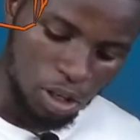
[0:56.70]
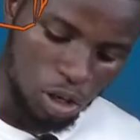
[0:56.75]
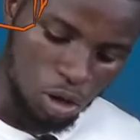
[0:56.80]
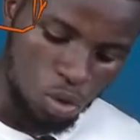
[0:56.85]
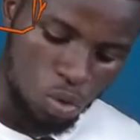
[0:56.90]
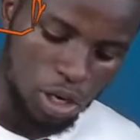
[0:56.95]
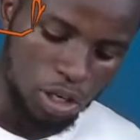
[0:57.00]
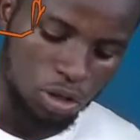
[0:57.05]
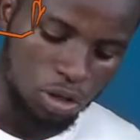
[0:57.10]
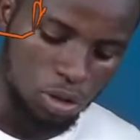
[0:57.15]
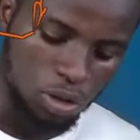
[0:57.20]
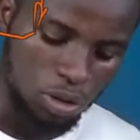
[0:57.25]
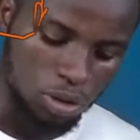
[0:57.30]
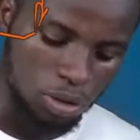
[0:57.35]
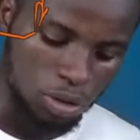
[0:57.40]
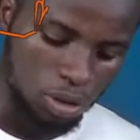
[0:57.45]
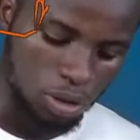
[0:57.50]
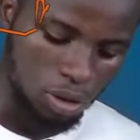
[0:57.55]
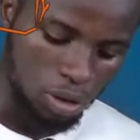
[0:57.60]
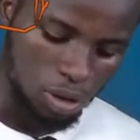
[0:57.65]

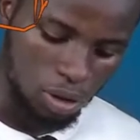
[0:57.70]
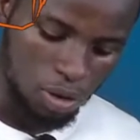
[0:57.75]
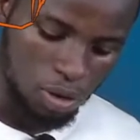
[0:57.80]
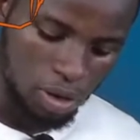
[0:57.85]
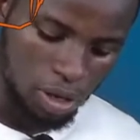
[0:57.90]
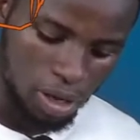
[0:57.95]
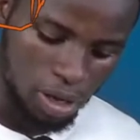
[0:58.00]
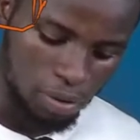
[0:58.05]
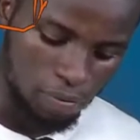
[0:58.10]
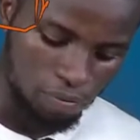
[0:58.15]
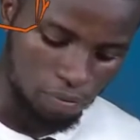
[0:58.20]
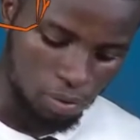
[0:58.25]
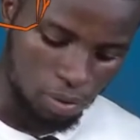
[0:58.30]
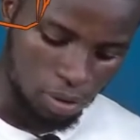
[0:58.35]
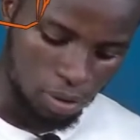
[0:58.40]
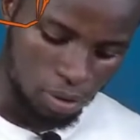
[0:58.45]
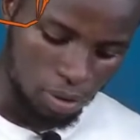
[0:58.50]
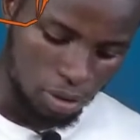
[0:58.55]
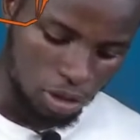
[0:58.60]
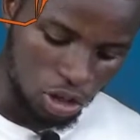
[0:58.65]
equation. Okay?
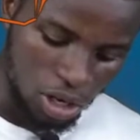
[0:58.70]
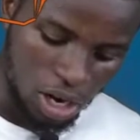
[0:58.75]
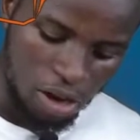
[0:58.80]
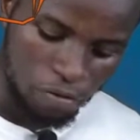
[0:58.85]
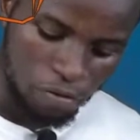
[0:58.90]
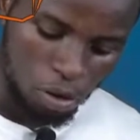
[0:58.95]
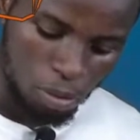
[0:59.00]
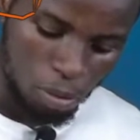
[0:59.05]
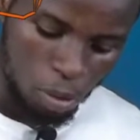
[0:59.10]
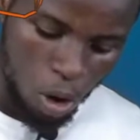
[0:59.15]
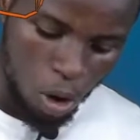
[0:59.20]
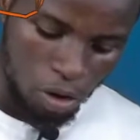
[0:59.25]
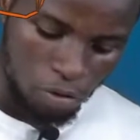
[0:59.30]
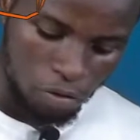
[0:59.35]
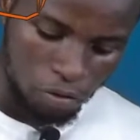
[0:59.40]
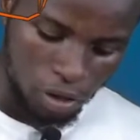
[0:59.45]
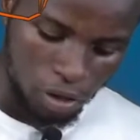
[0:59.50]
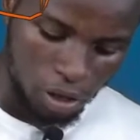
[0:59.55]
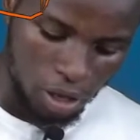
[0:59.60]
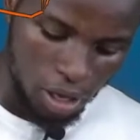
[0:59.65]
General form
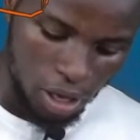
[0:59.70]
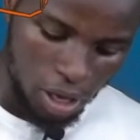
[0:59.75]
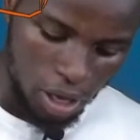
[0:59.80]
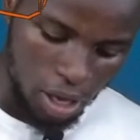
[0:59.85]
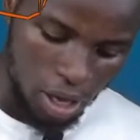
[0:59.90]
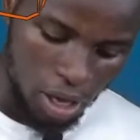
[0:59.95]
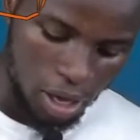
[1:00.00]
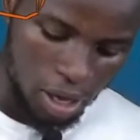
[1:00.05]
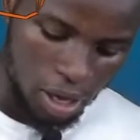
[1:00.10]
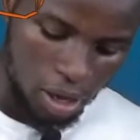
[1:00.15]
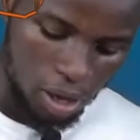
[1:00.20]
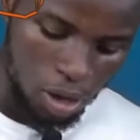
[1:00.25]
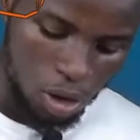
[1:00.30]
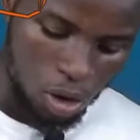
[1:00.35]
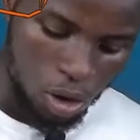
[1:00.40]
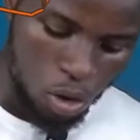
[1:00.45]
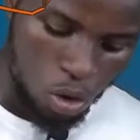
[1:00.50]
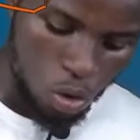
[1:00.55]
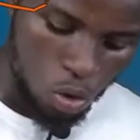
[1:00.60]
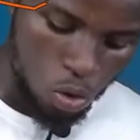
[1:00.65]
of a
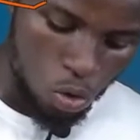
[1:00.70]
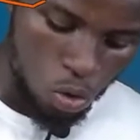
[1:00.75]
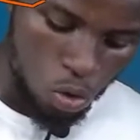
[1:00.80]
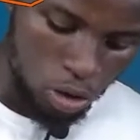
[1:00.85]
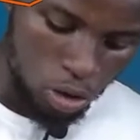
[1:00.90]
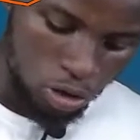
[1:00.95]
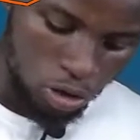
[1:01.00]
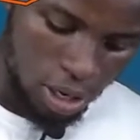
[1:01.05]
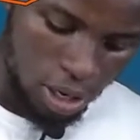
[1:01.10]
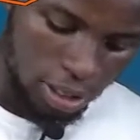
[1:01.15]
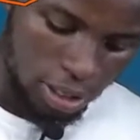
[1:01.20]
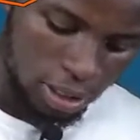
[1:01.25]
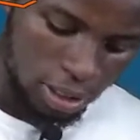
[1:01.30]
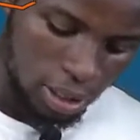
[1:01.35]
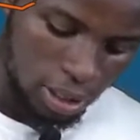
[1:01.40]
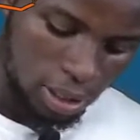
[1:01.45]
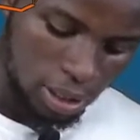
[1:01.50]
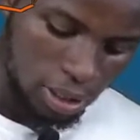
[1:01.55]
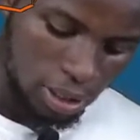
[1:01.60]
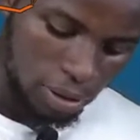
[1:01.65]

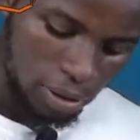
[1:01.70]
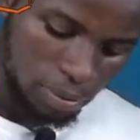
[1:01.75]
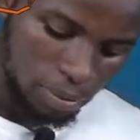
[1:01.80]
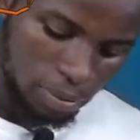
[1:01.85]
quadratic